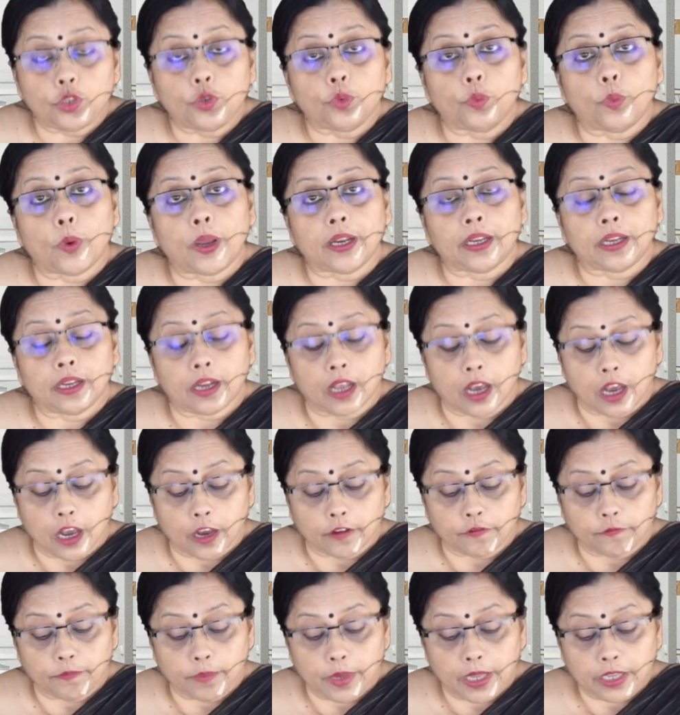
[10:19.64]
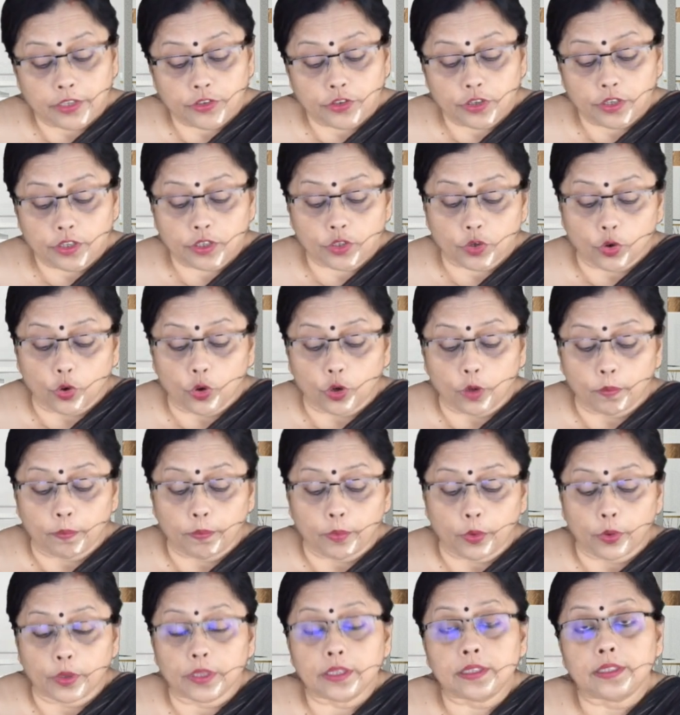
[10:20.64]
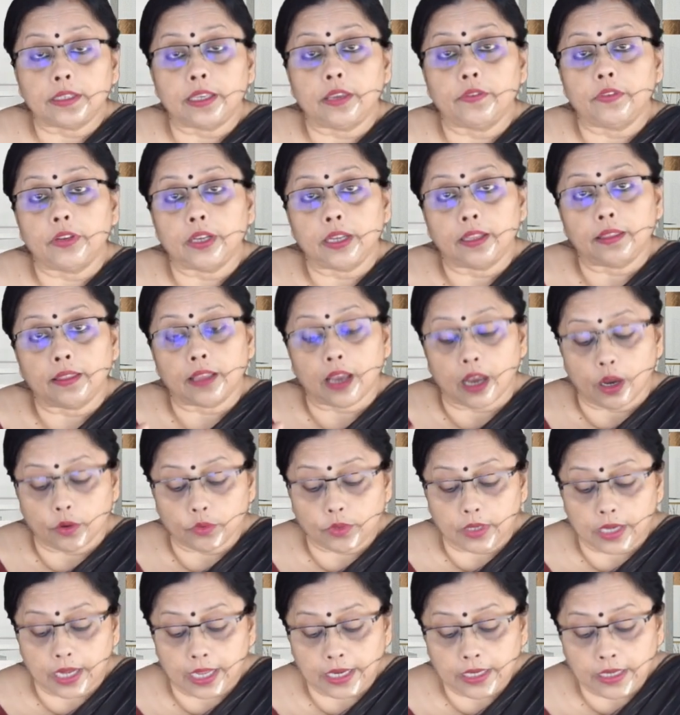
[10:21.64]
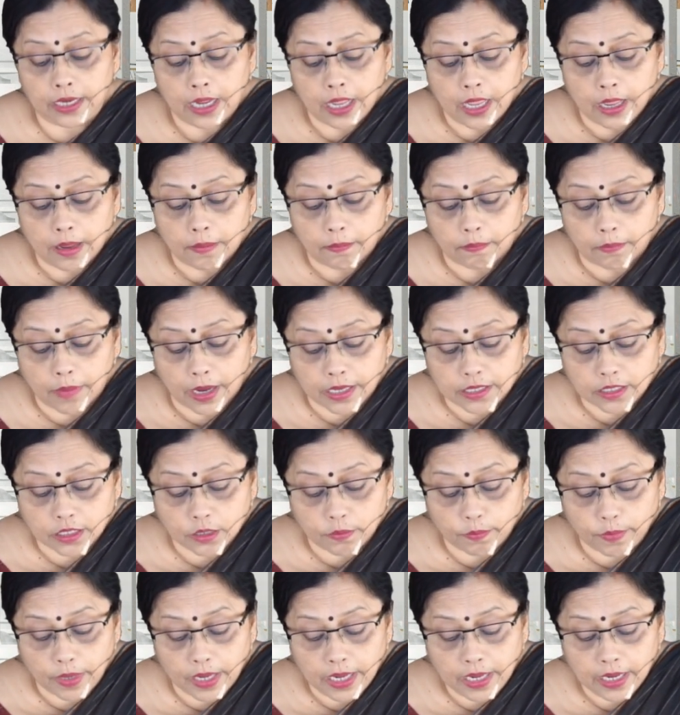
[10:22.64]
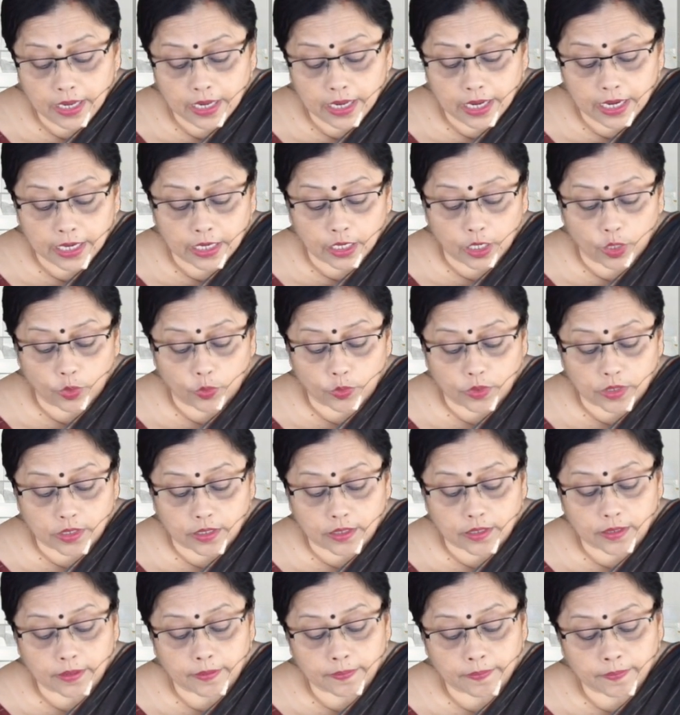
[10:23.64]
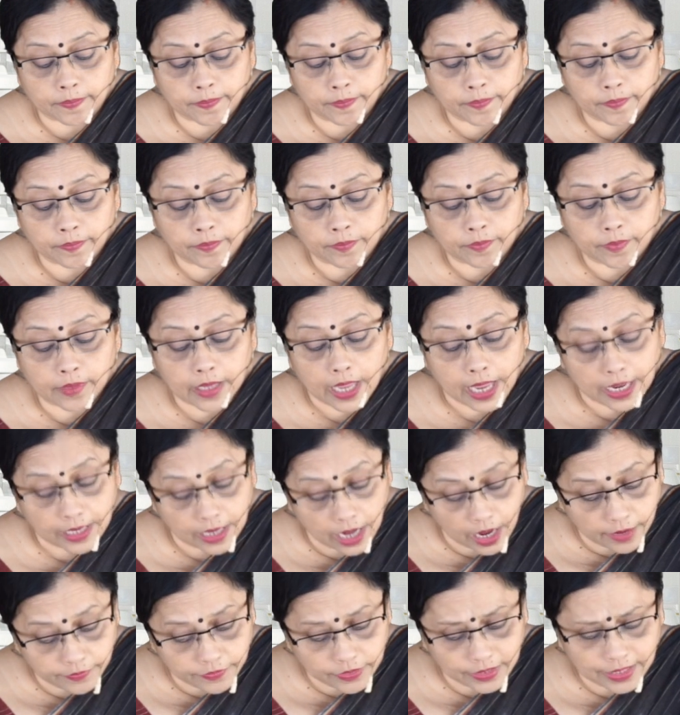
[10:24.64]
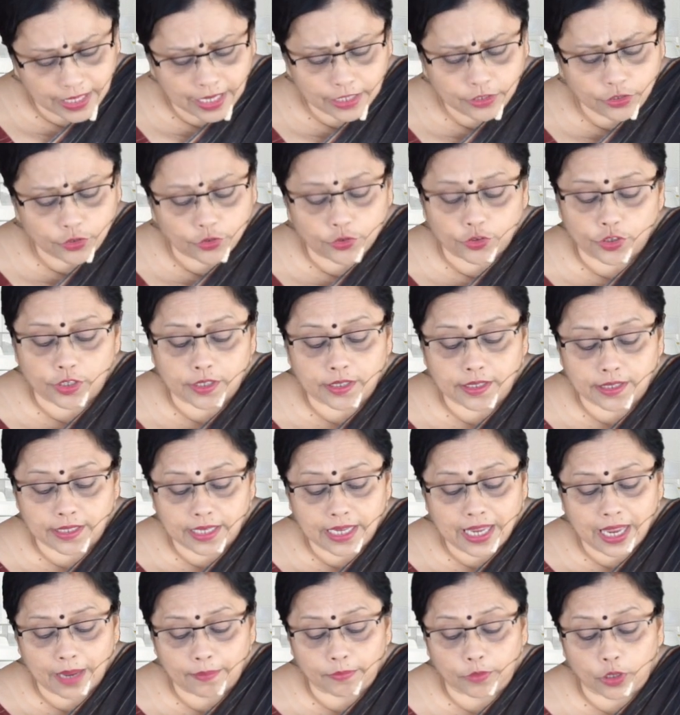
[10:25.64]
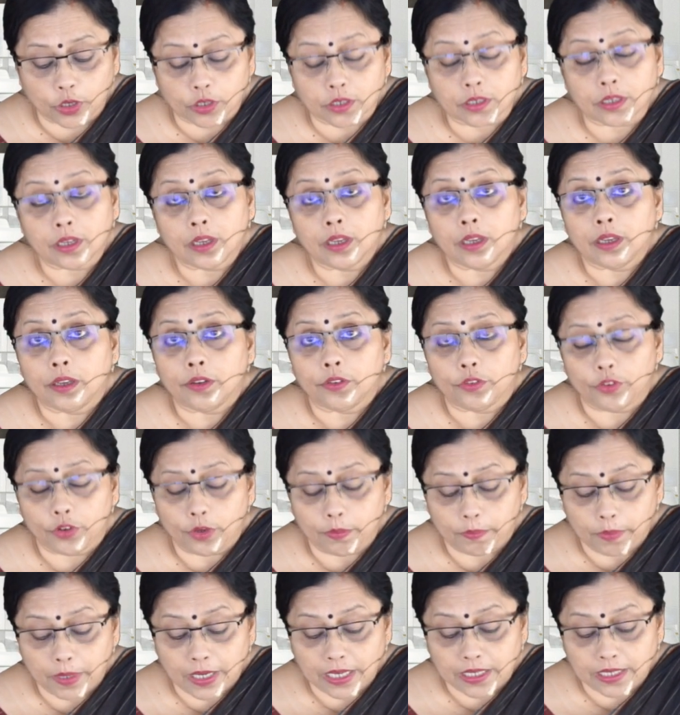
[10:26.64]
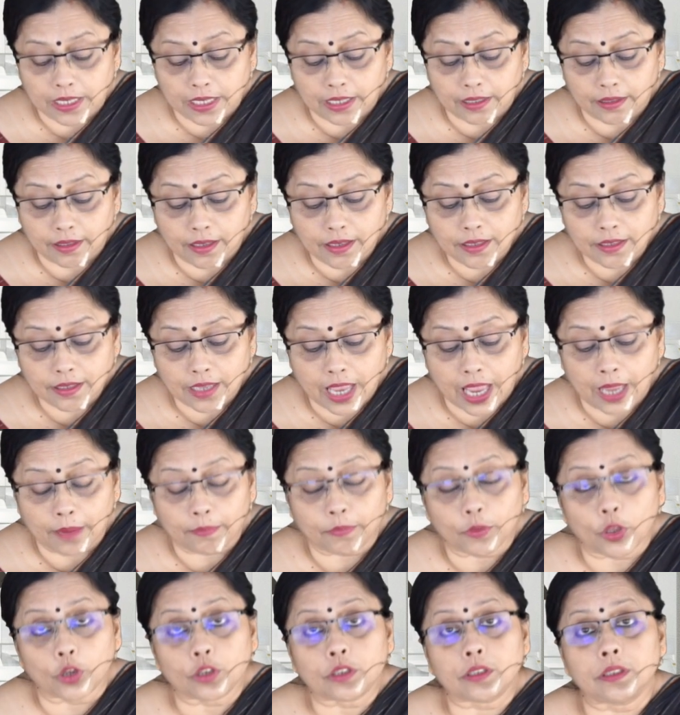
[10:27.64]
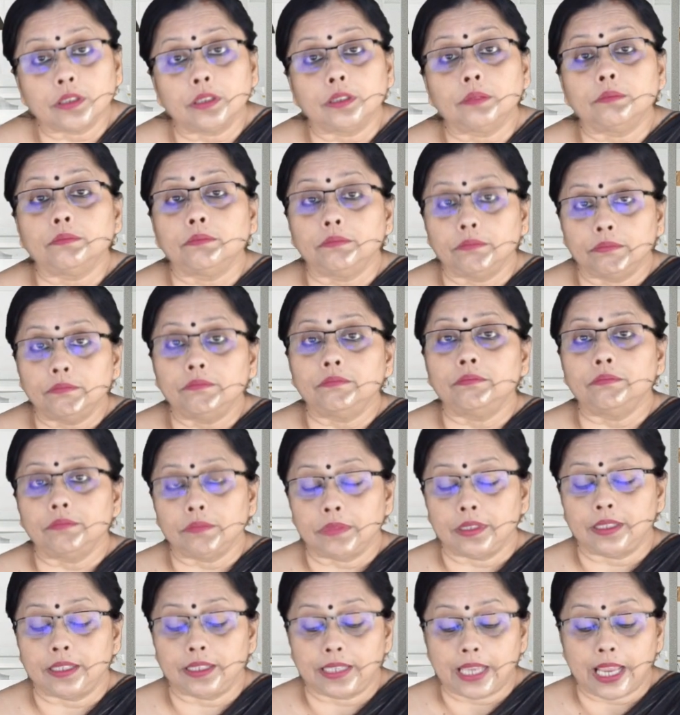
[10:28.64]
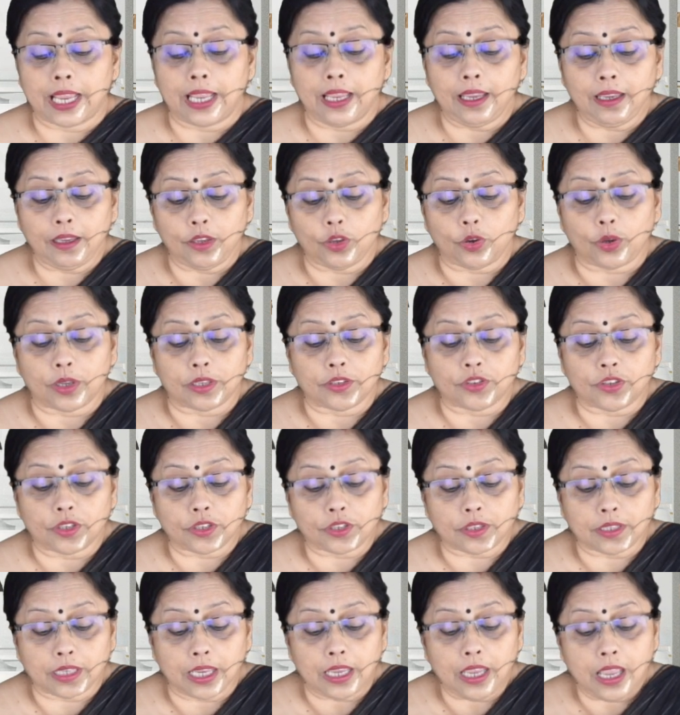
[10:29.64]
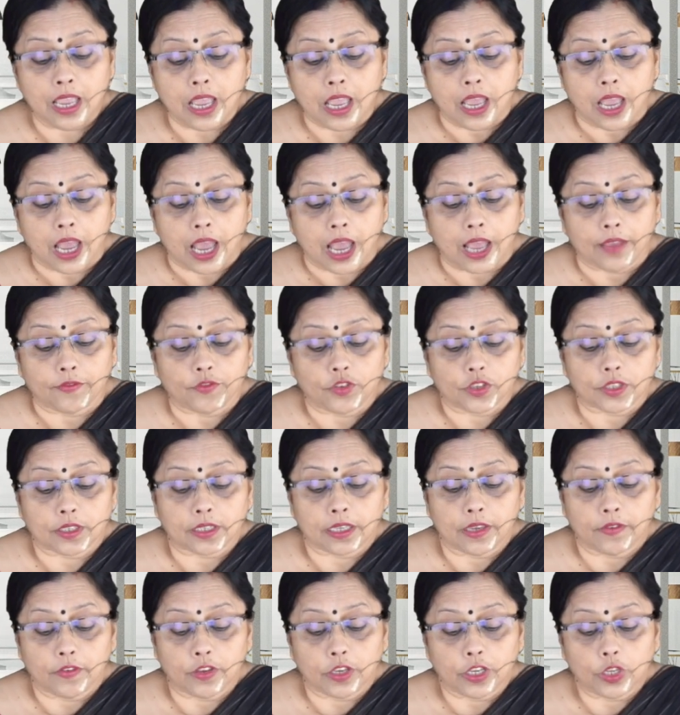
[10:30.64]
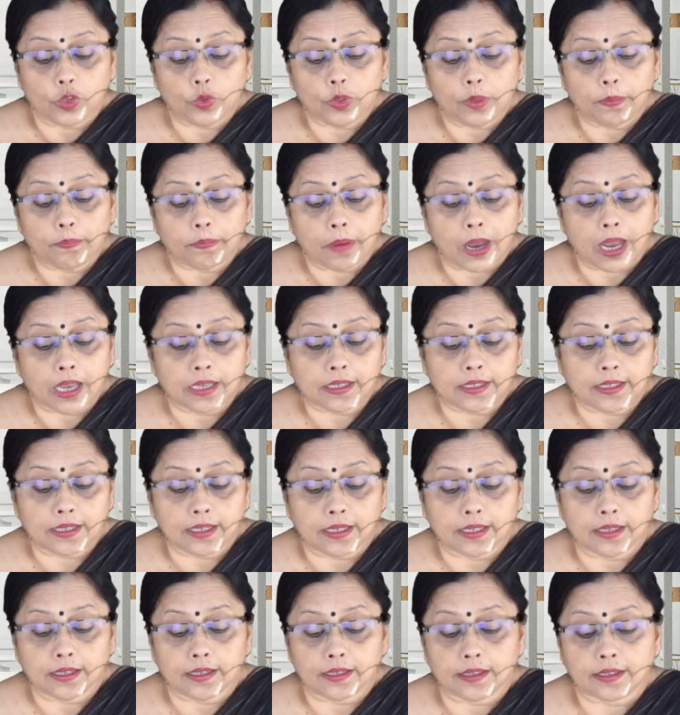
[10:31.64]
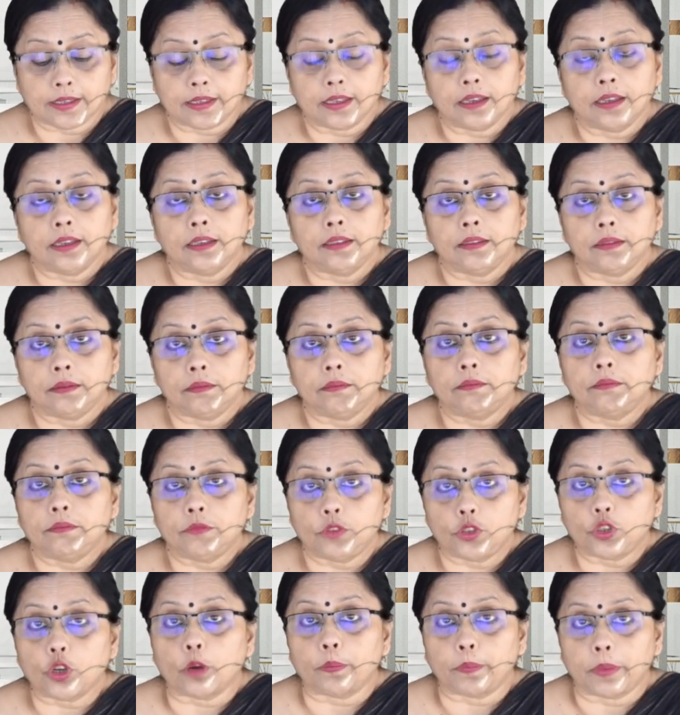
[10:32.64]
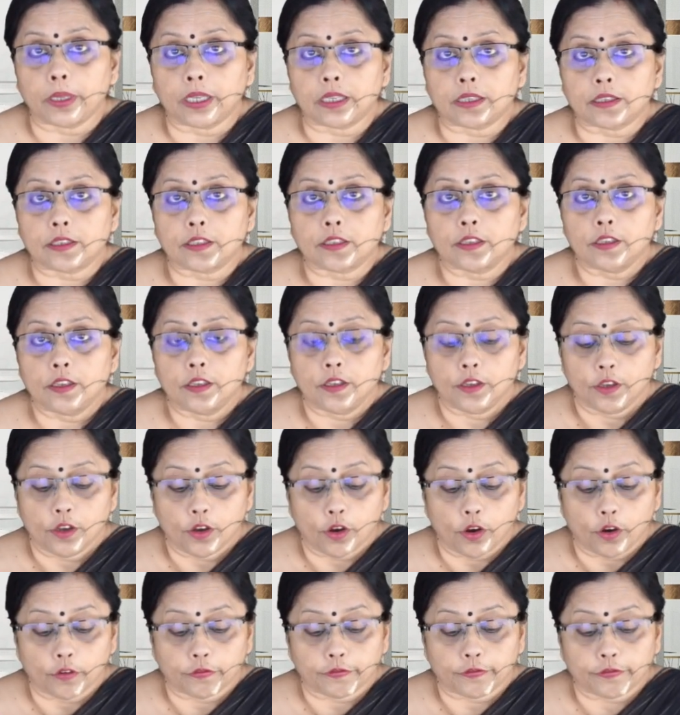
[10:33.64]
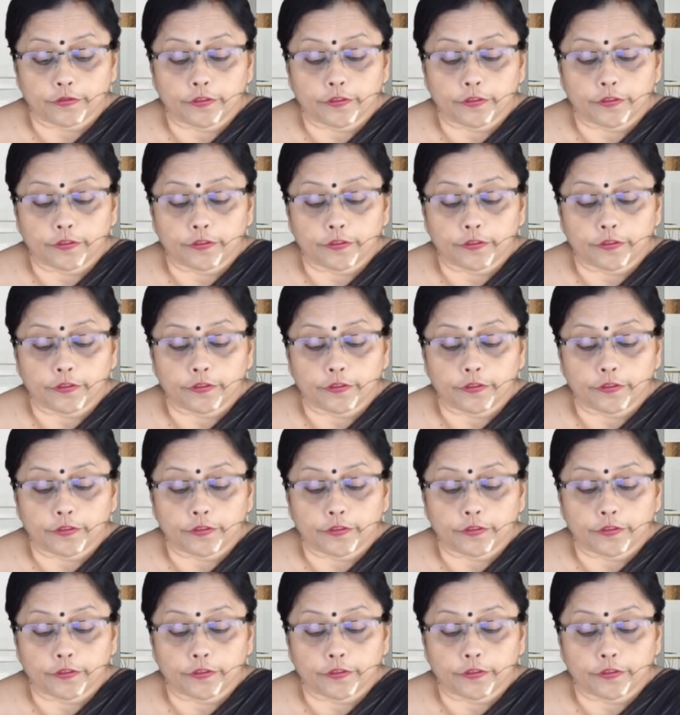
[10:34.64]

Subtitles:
1.5 pages. All points given in the outline must be included. And after that, you just see, I'm not repeating this, I'm not saying, you can just see, I've just given you the past year's topics of